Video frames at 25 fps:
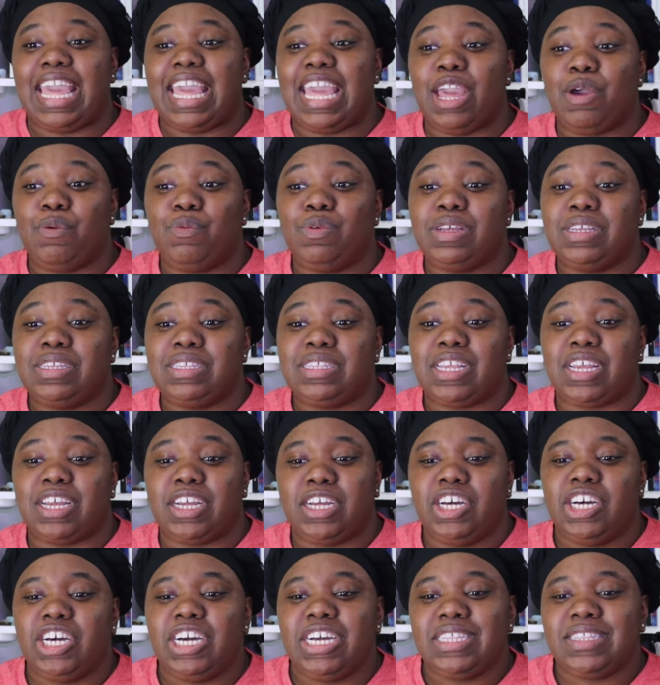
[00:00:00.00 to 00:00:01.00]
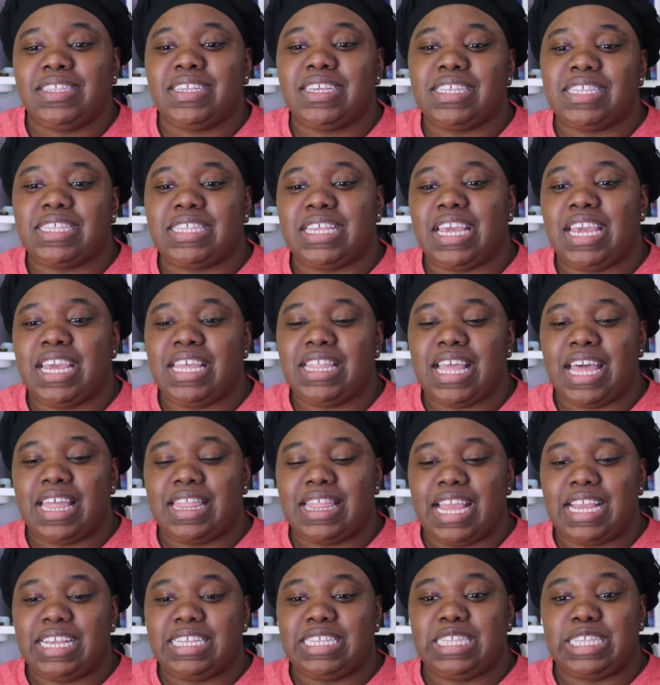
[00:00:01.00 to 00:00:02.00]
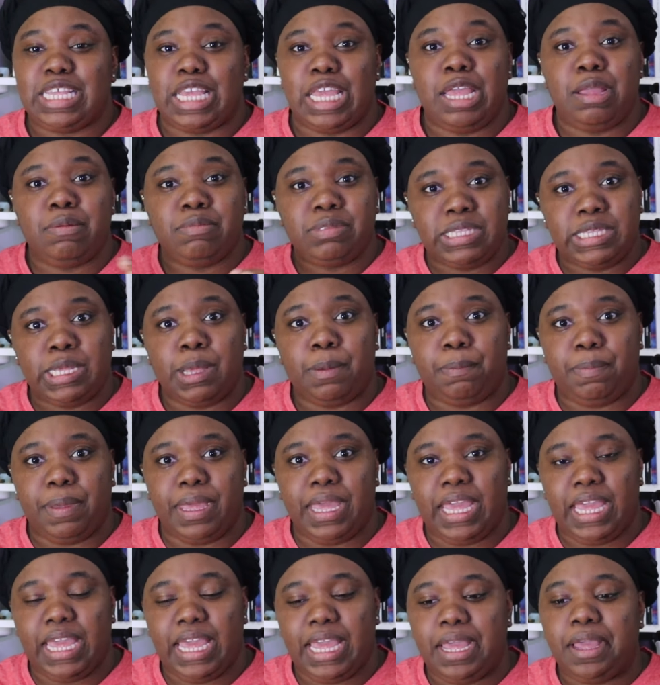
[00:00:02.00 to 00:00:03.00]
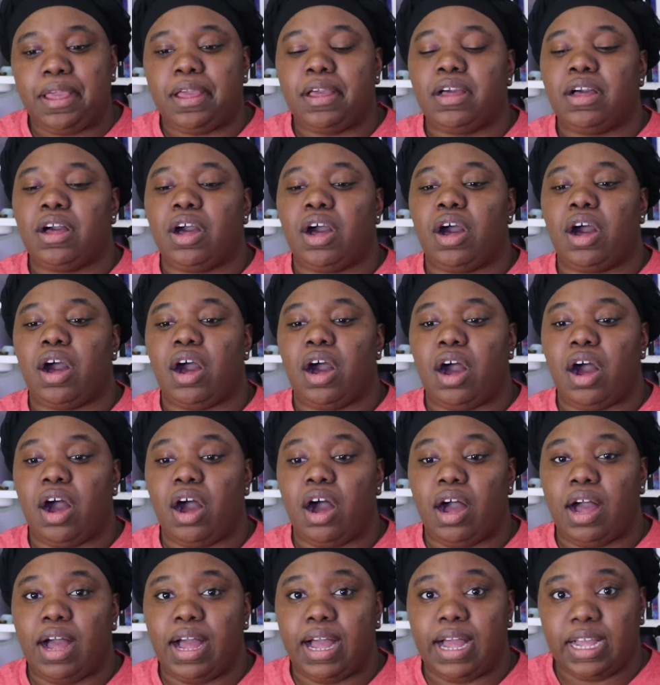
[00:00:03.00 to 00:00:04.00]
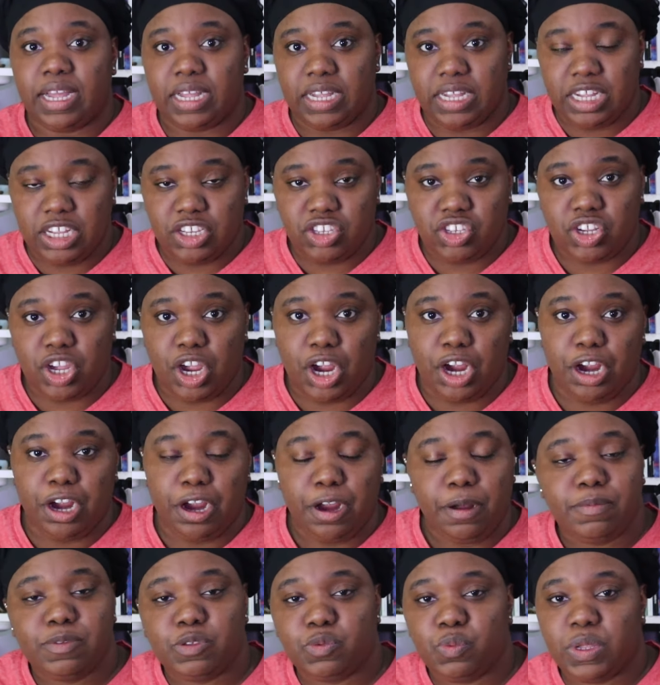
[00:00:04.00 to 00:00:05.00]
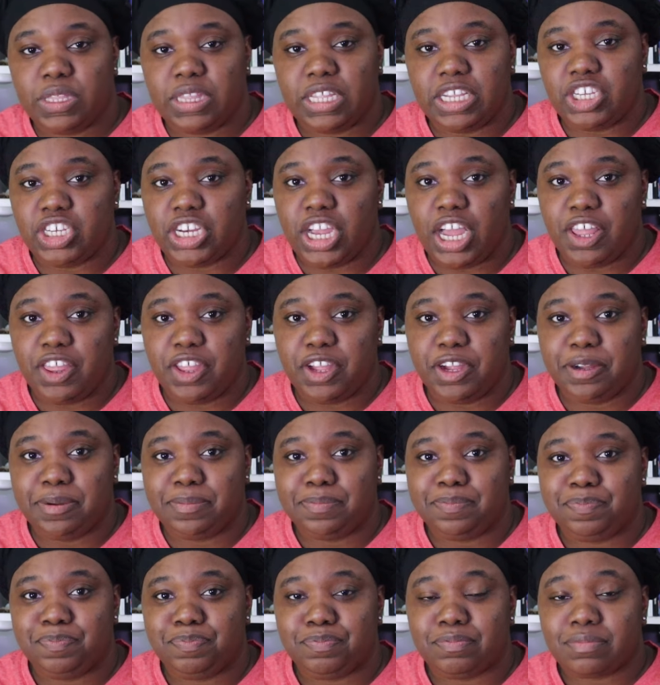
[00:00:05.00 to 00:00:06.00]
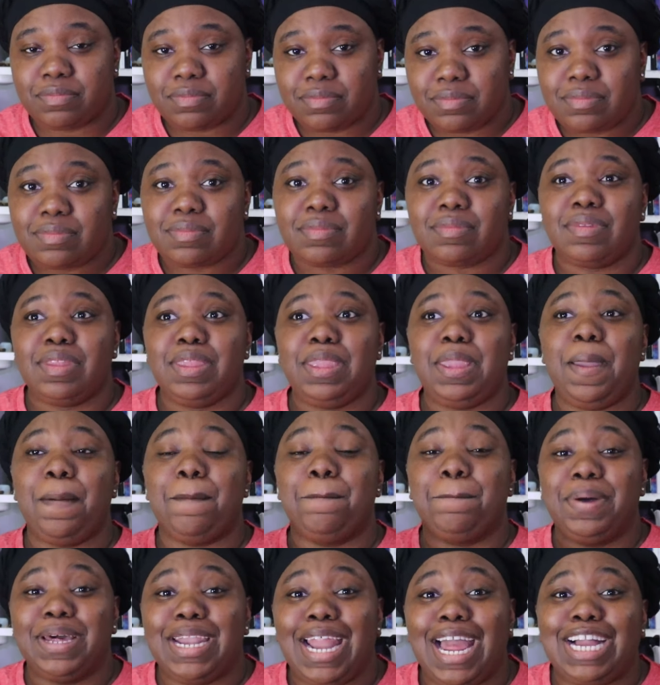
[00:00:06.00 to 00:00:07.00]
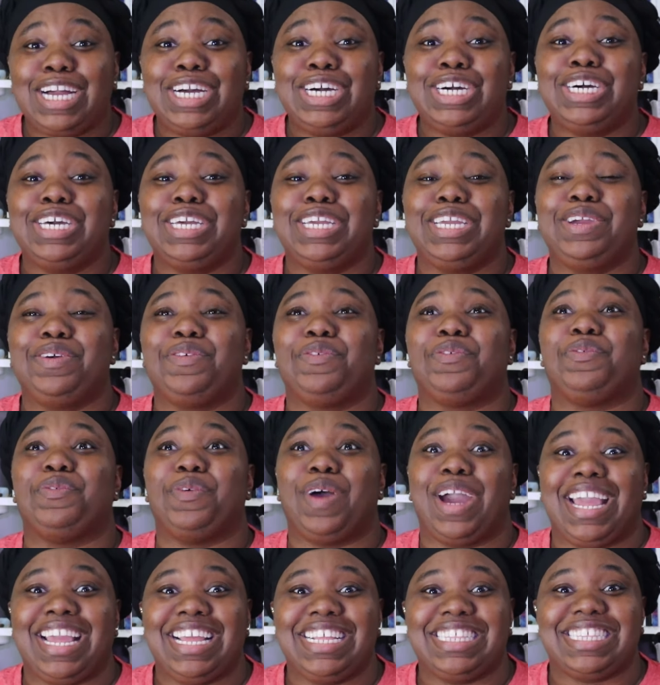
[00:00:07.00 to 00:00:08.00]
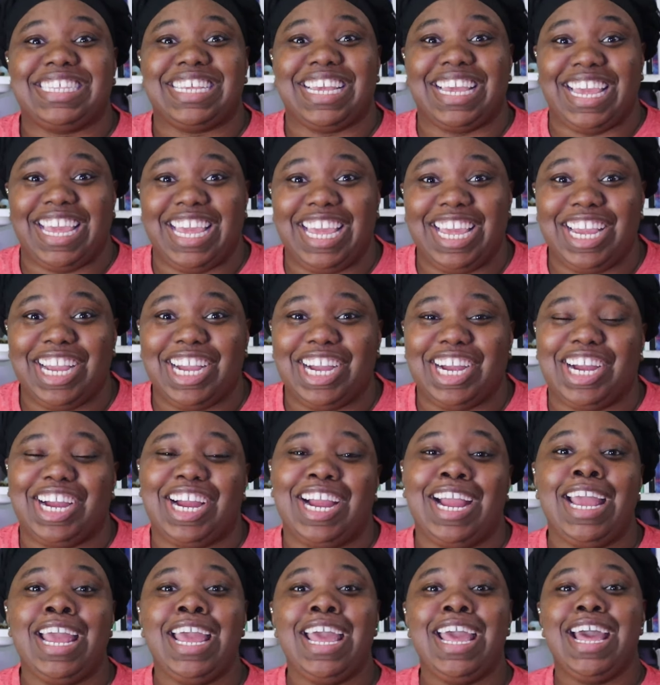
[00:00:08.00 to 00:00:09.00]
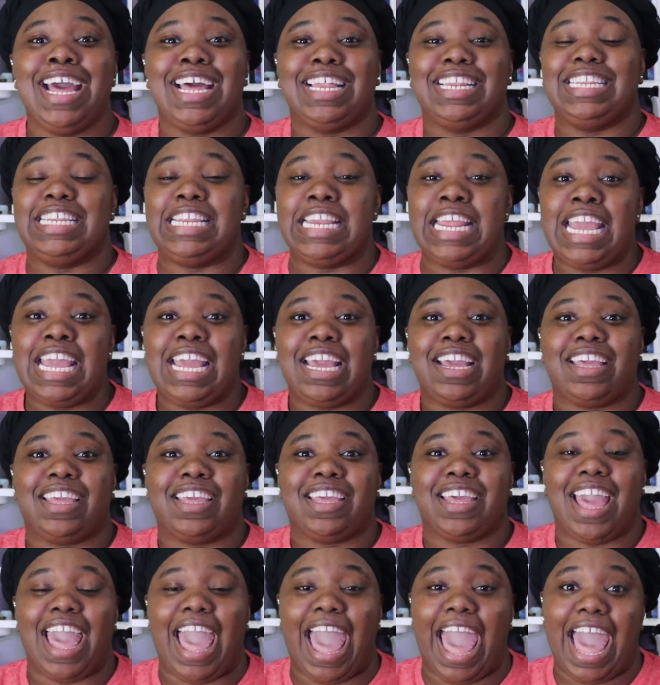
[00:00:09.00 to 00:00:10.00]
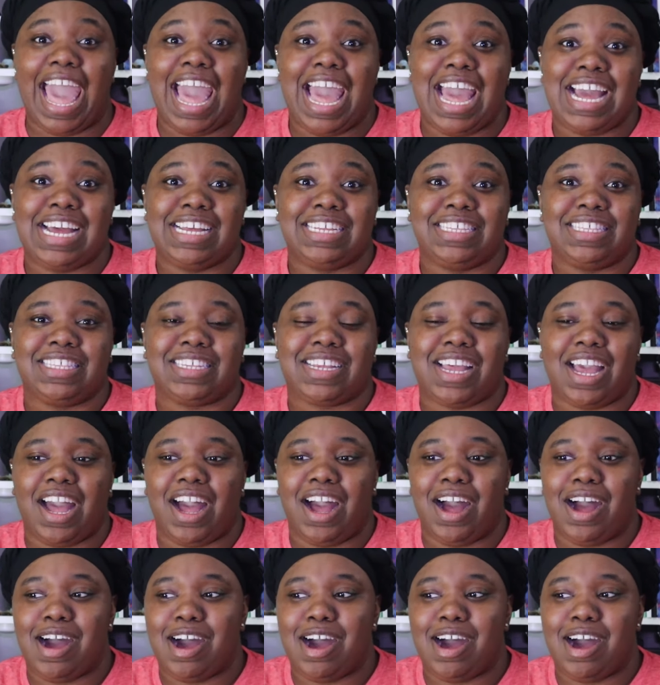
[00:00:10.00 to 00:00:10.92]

It was good to see that they seemed to be on good terms with each other, but I couldn't wait to hear Nick ask